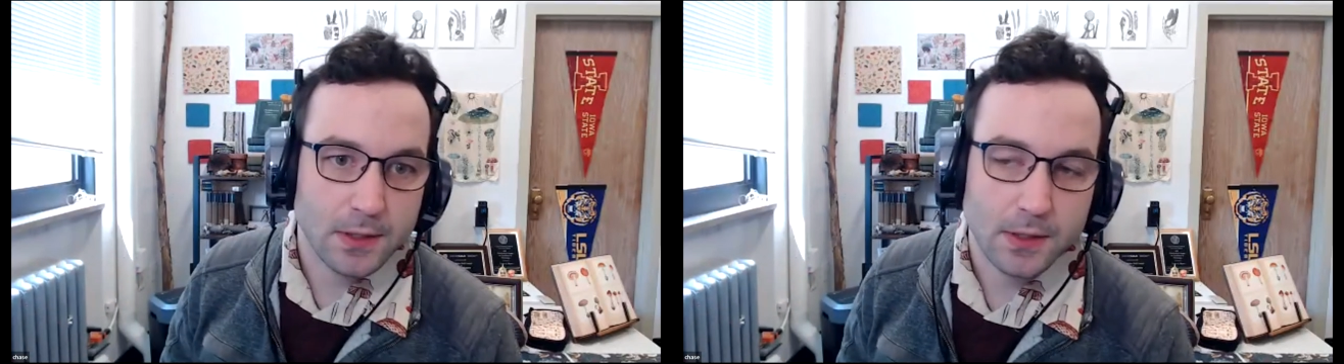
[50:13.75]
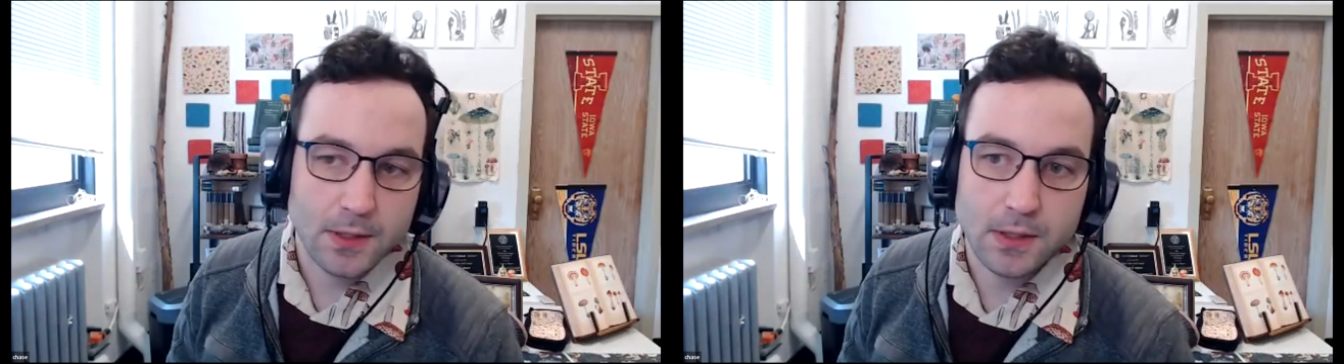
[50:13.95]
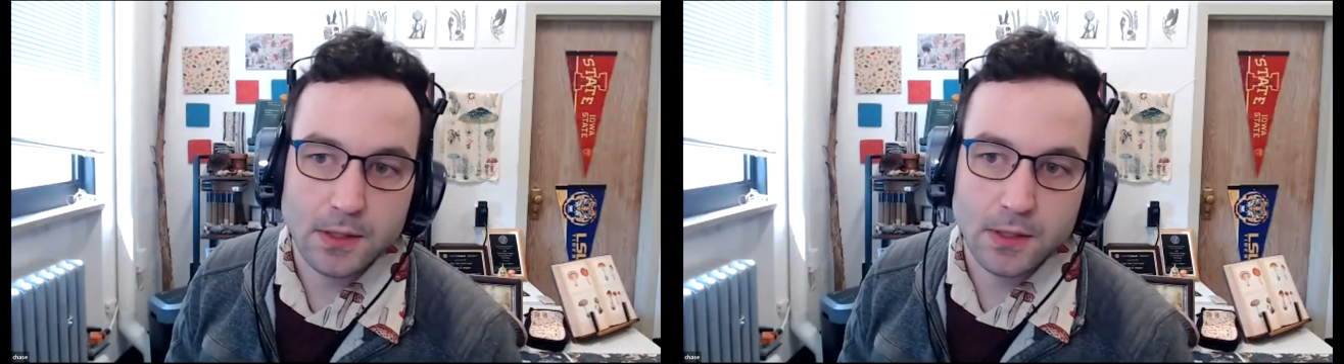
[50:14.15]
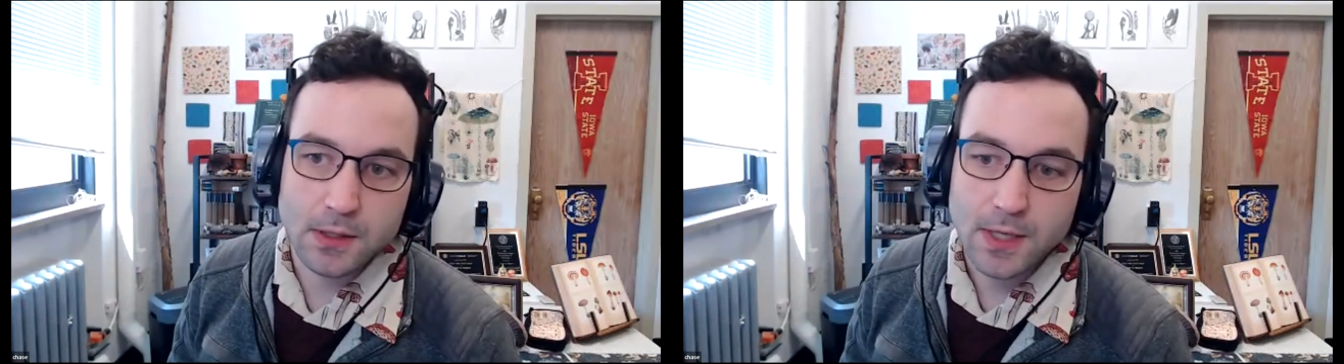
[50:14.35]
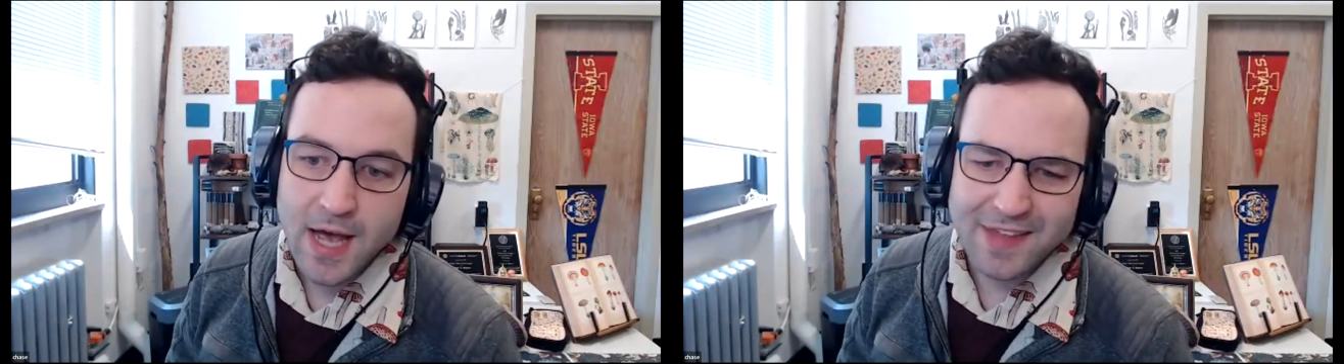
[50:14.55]
And uh,
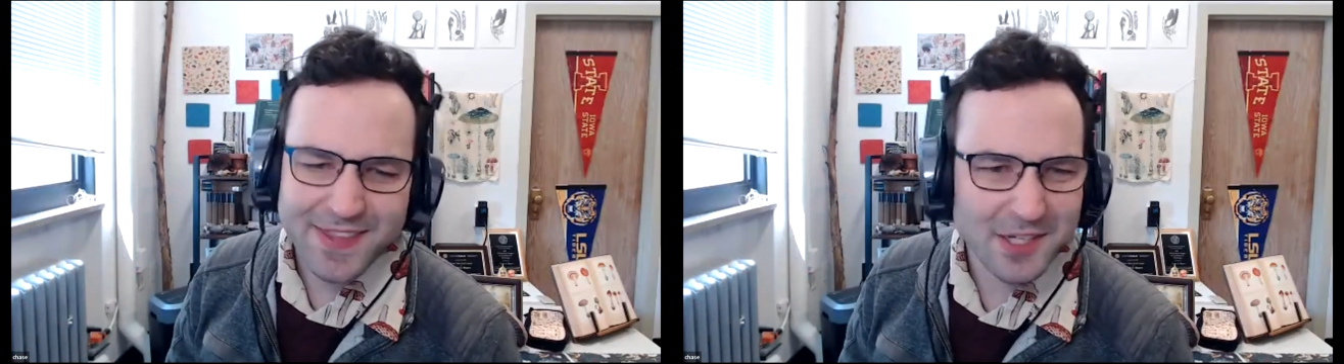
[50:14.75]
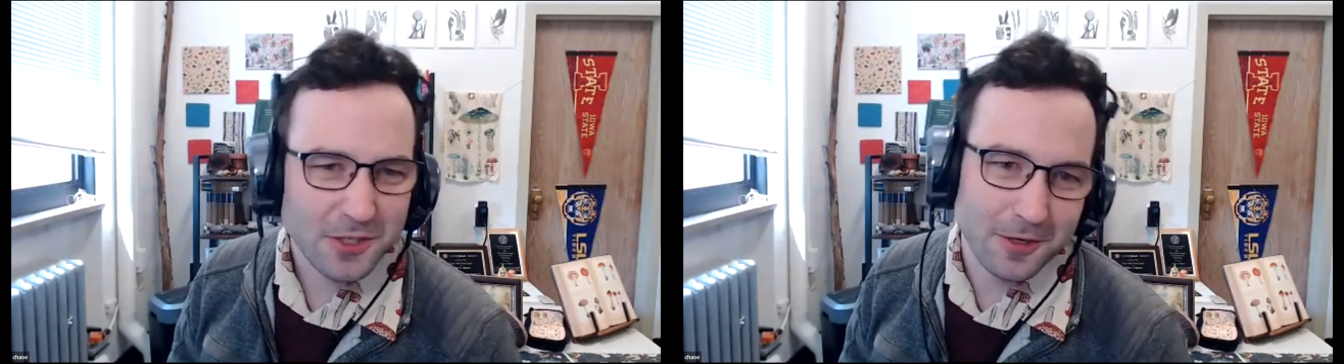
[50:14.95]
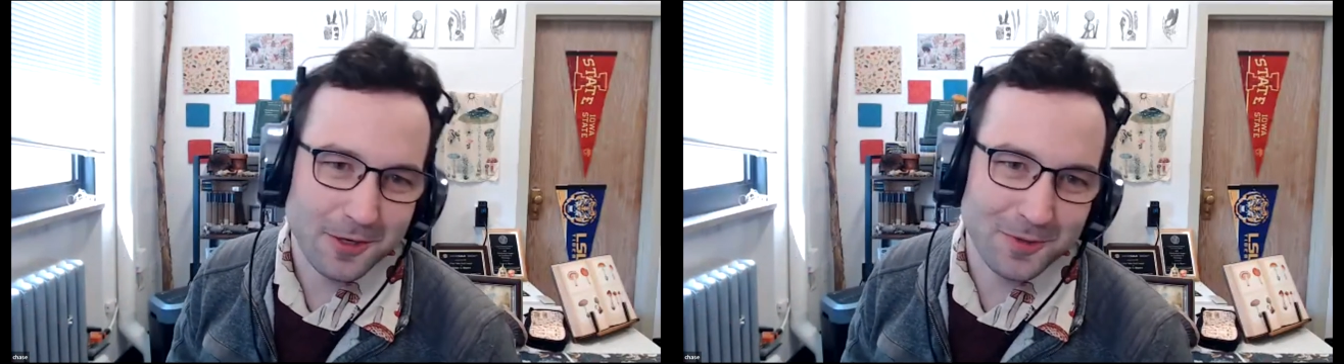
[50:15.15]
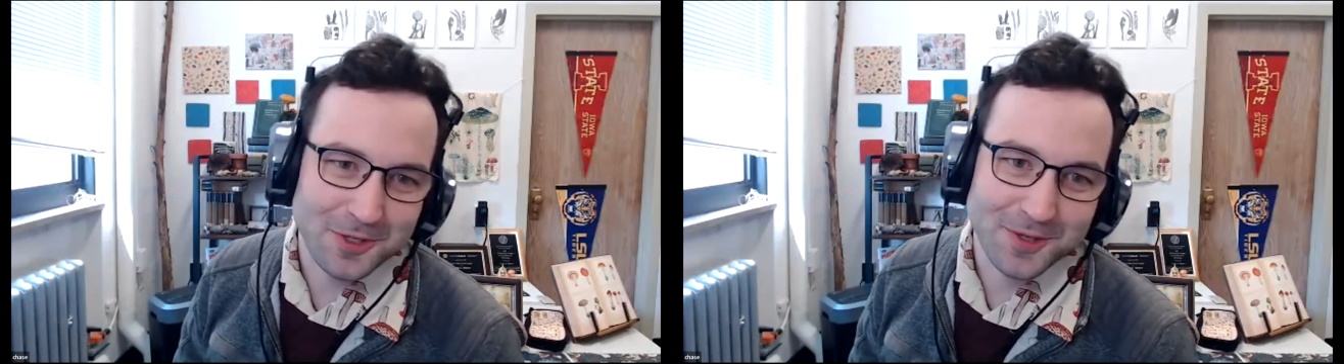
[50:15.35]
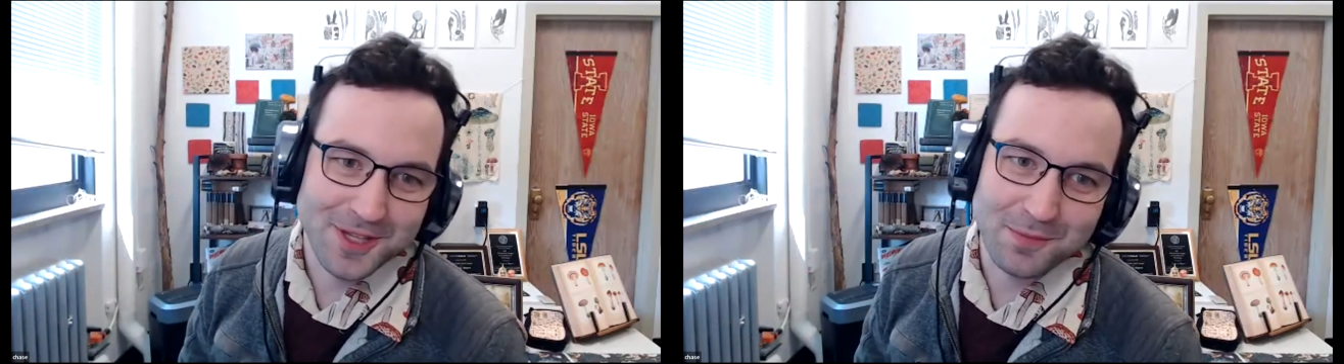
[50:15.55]
I think it's harder when you're
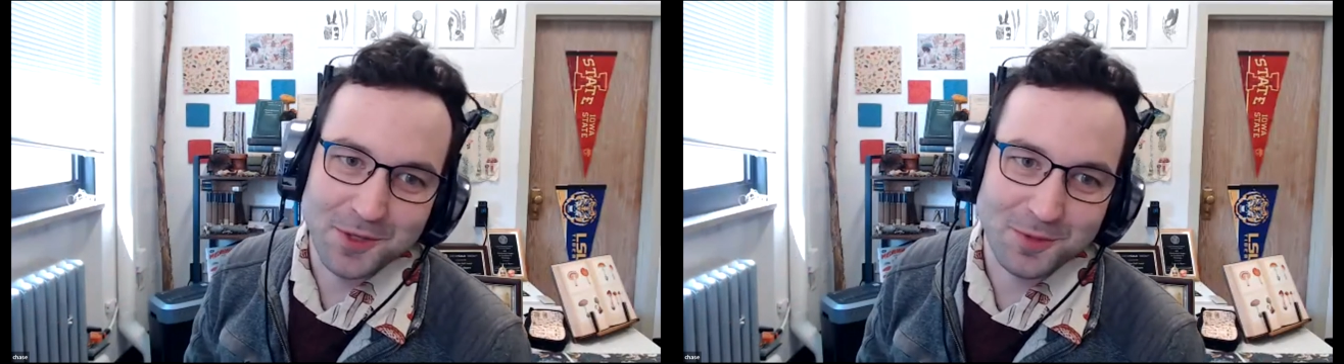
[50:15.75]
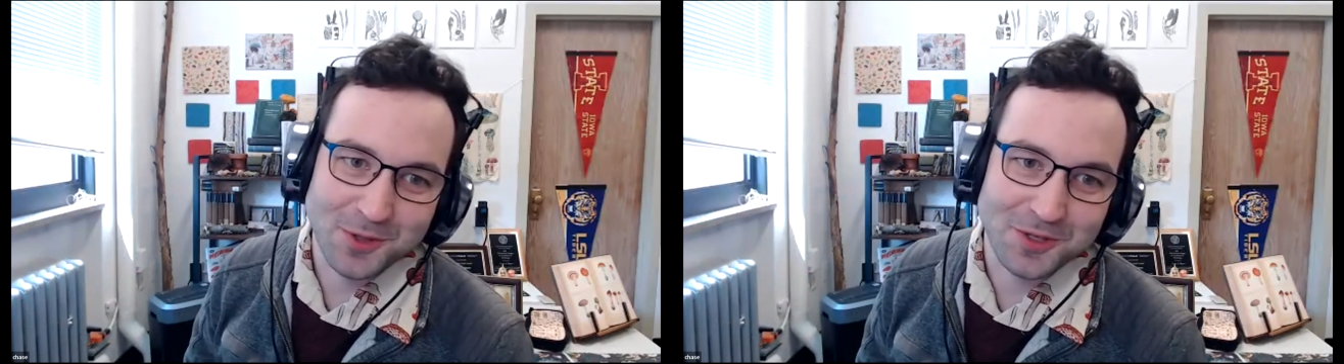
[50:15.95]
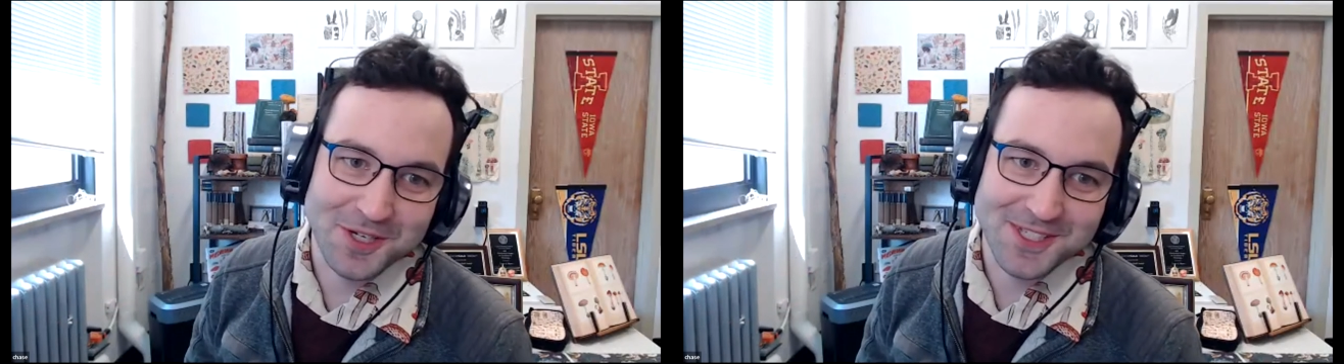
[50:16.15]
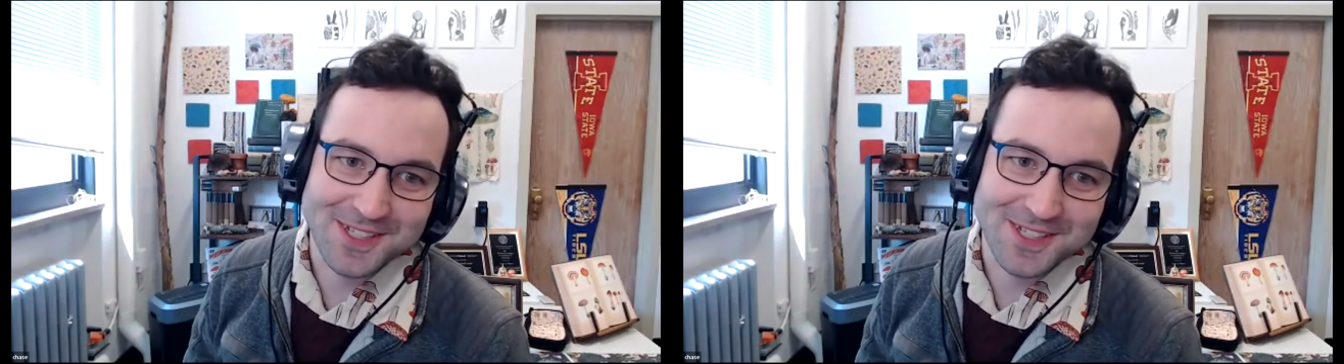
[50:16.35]
doing like multiple choice